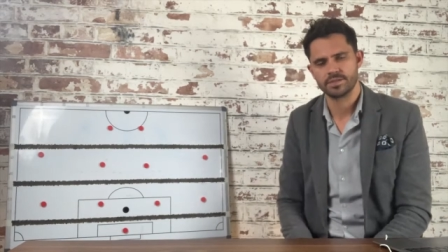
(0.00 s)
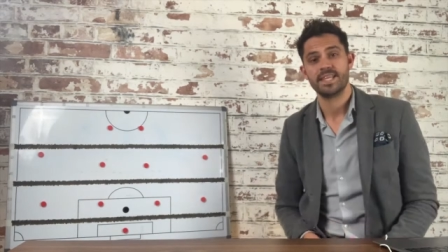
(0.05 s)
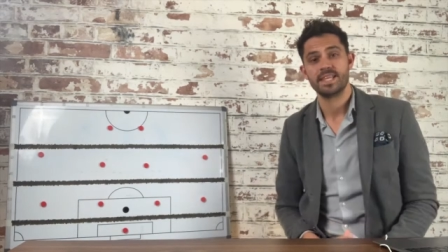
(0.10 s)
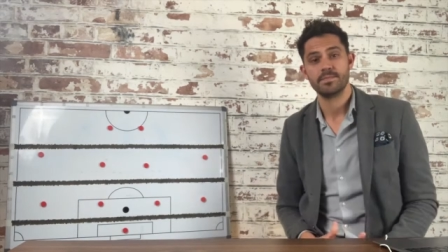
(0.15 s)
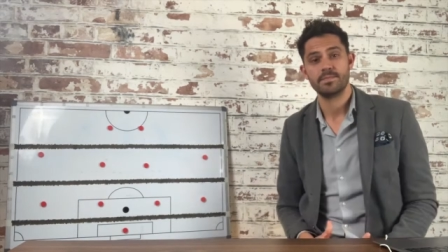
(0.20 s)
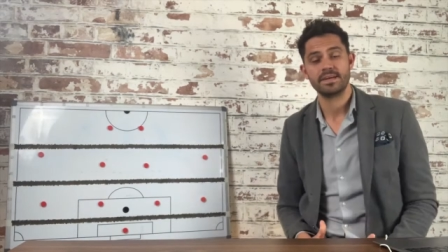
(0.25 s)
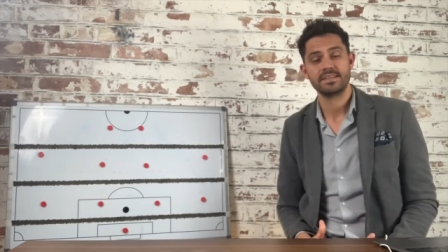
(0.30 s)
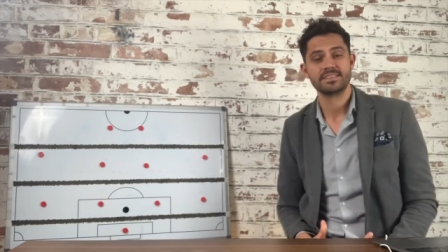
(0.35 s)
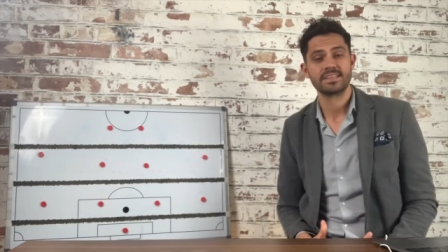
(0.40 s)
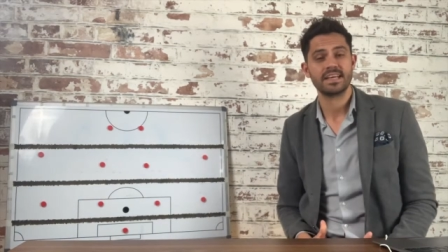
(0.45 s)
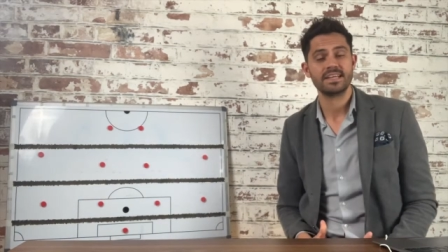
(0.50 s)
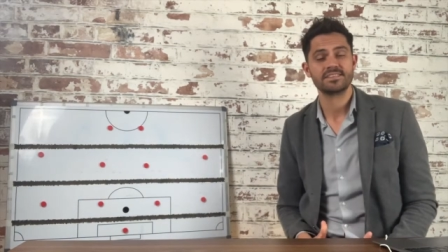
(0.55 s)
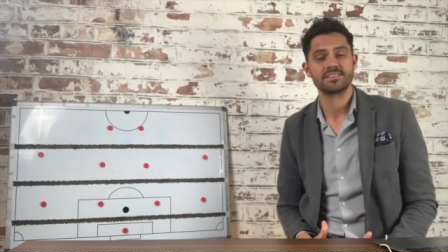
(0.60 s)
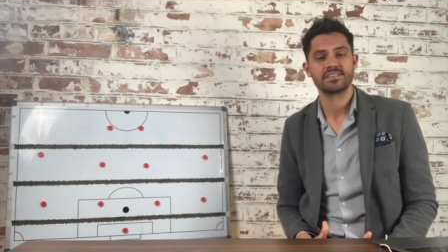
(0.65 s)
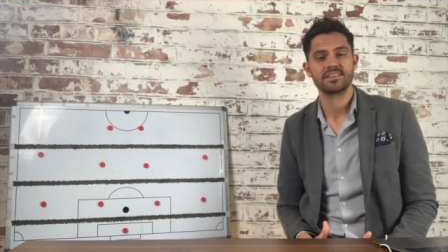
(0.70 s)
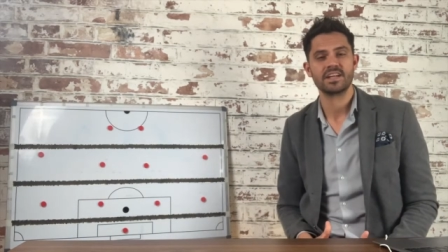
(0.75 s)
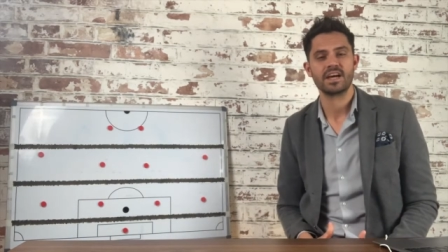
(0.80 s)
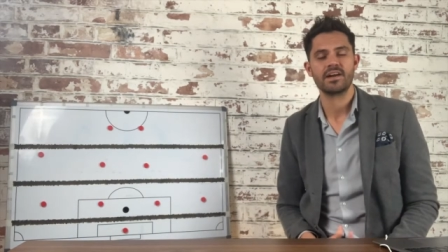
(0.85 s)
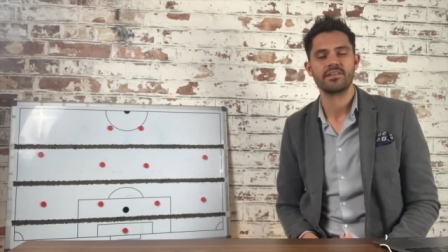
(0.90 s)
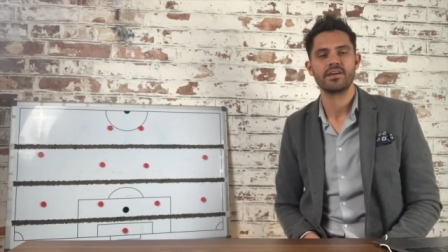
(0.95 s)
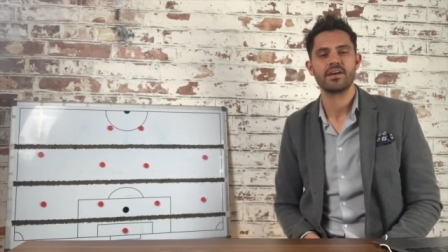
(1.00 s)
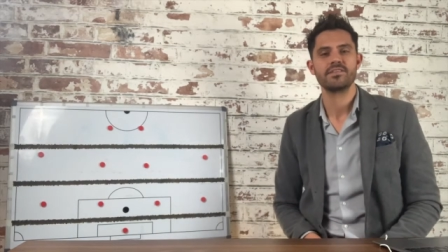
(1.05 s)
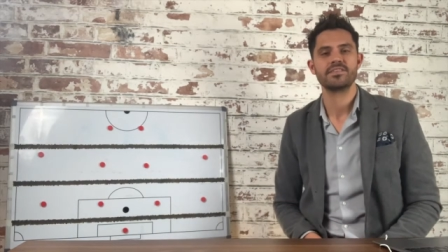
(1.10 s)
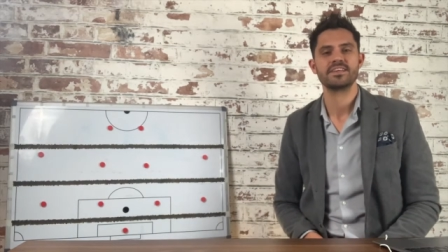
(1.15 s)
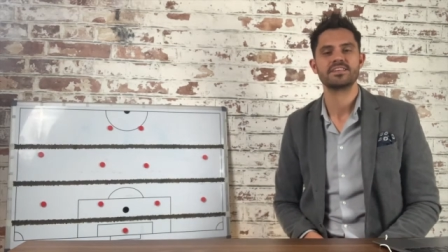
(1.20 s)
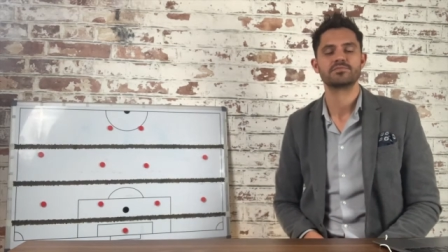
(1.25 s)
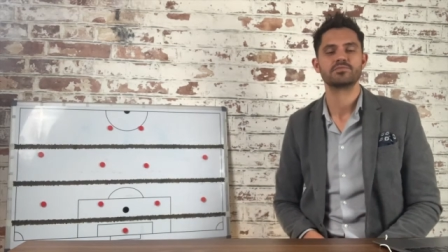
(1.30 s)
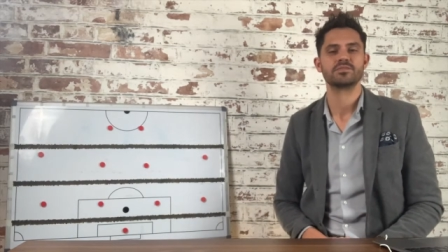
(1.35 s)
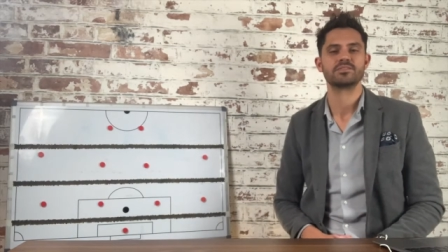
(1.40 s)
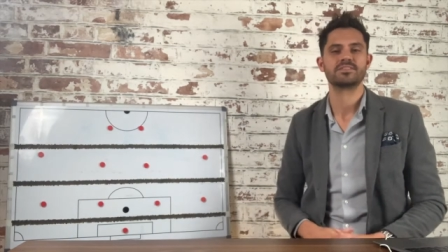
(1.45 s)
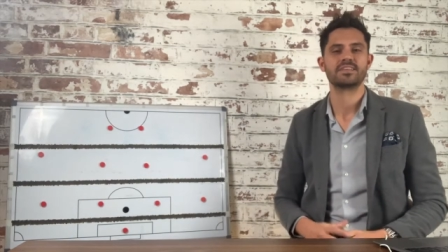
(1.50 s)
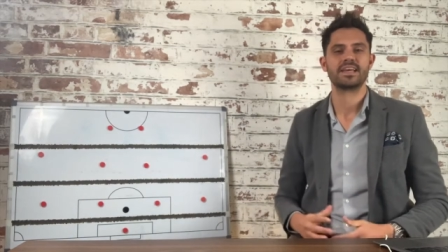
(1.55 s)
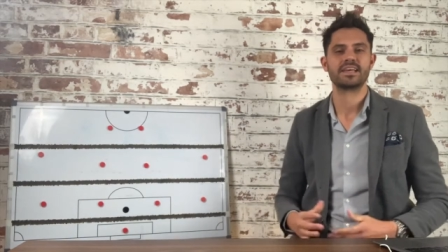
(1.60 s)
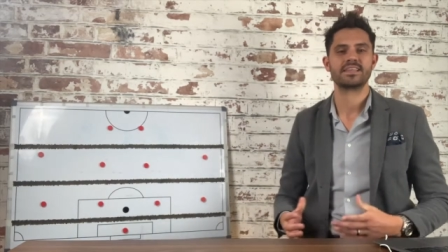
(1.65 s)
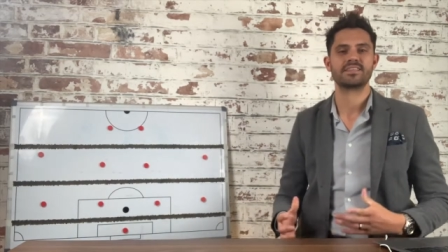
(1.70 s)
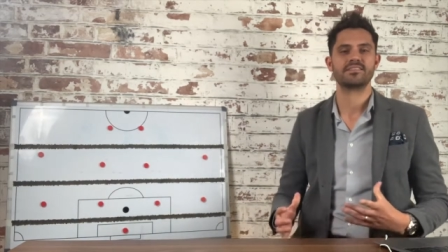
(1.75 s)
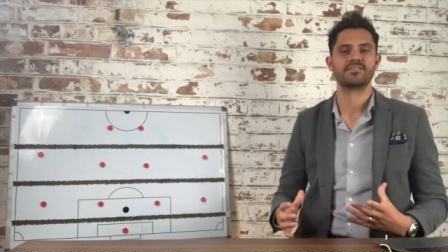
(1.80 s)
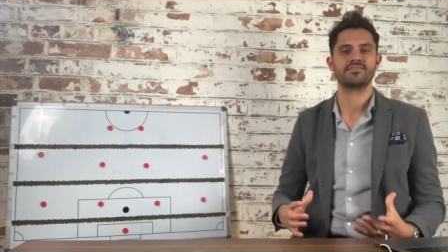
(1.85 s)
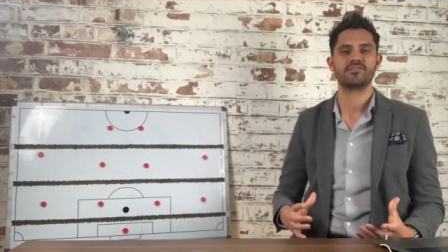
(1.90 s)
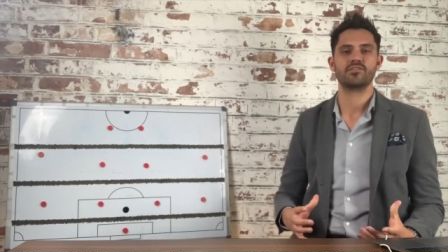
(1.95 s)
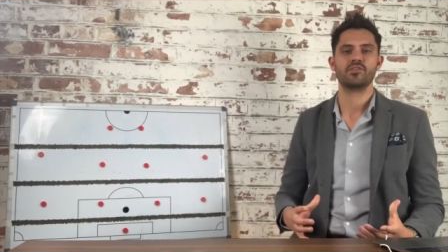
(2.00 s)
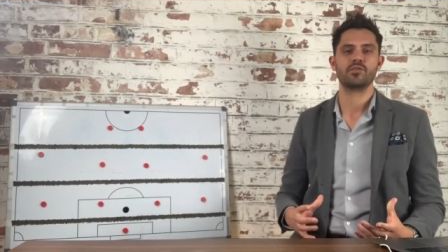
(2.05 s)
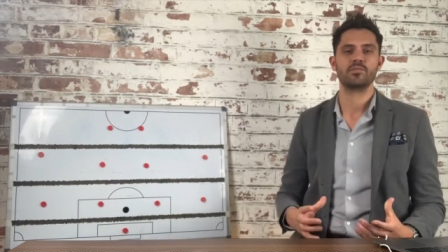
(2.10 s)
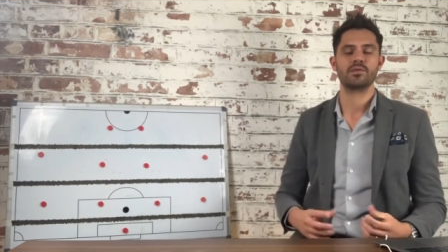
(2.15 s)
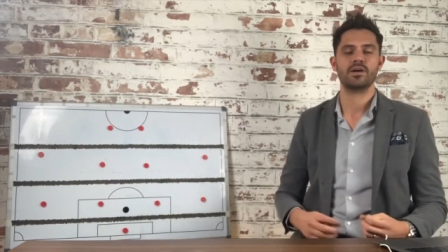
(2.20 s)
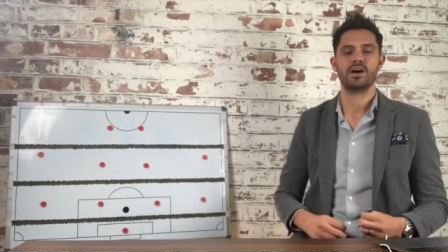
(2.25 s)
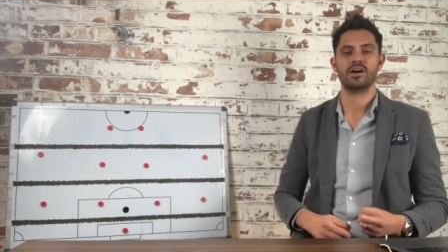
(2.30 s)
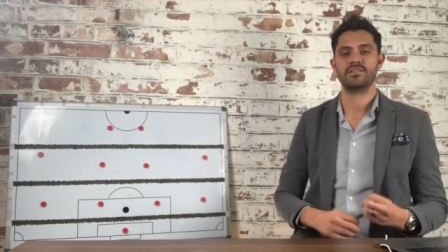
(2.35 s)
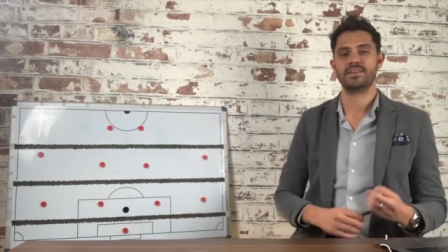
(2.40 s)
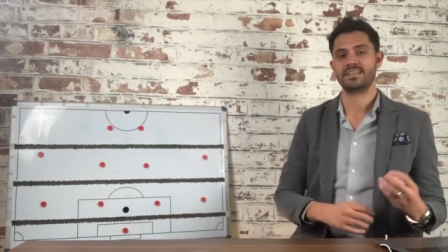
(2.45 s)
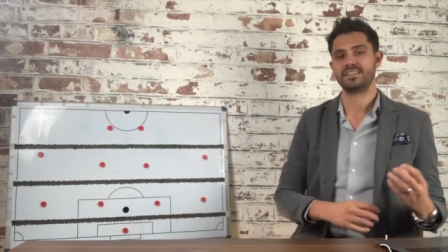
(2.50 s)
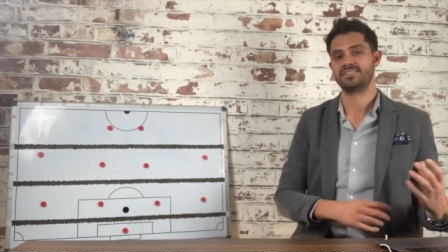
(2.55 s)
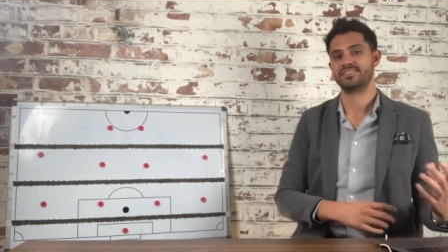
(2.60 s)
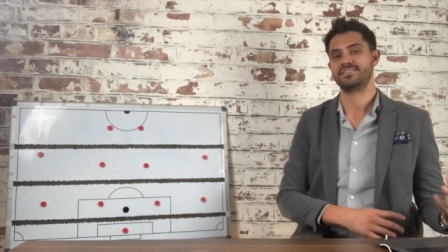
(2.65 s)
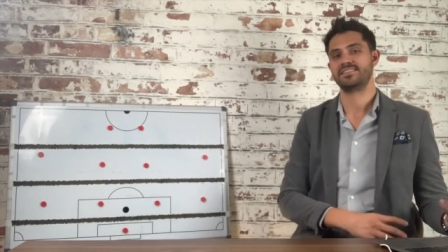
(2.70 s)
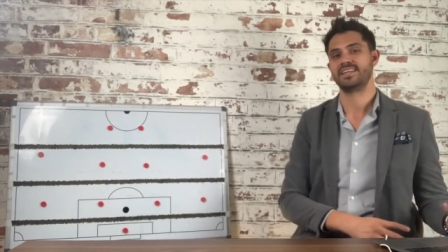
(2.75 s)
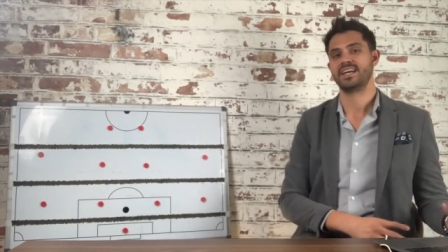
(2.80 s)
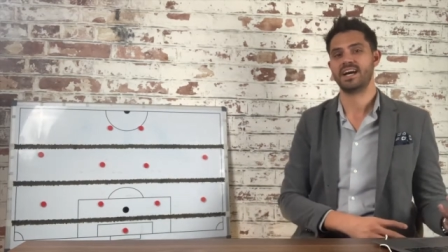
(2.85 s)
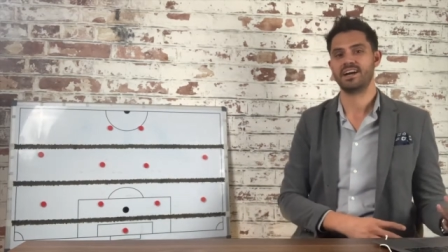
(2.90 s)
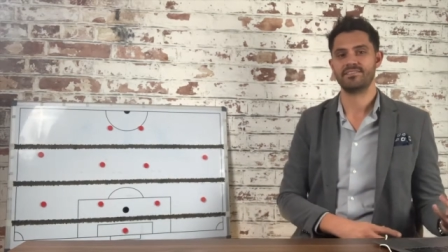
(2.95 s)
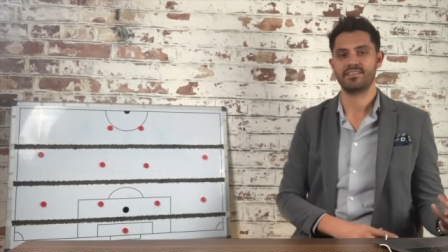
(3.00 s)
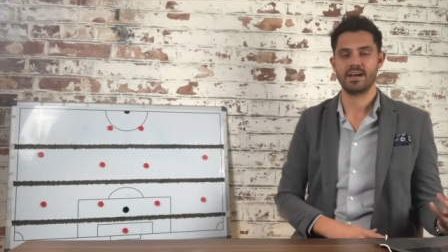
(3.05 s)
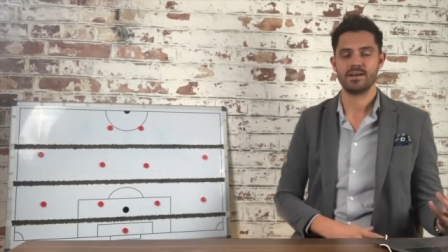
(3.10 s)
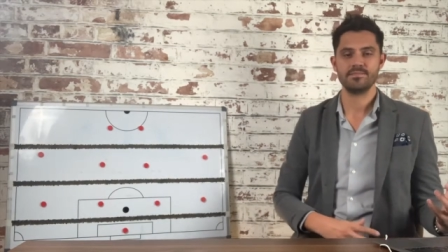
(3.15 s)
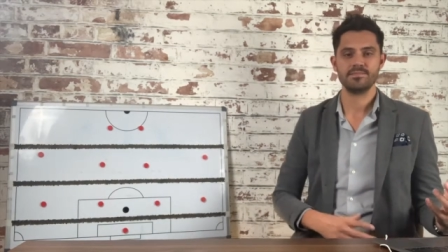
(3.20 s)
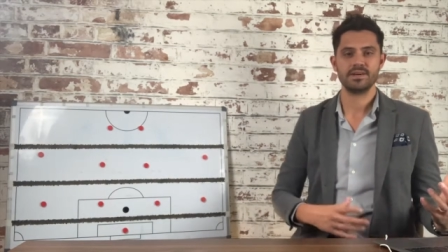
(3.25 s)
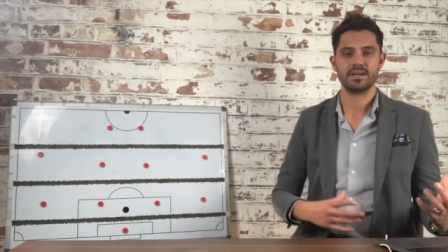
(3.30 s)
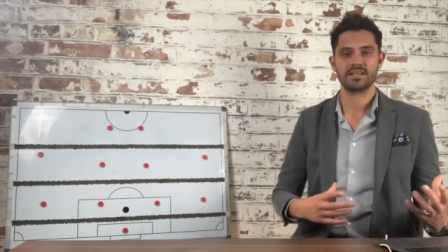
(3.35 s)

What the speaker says: In the best case scenario, this will take the form of a CRM,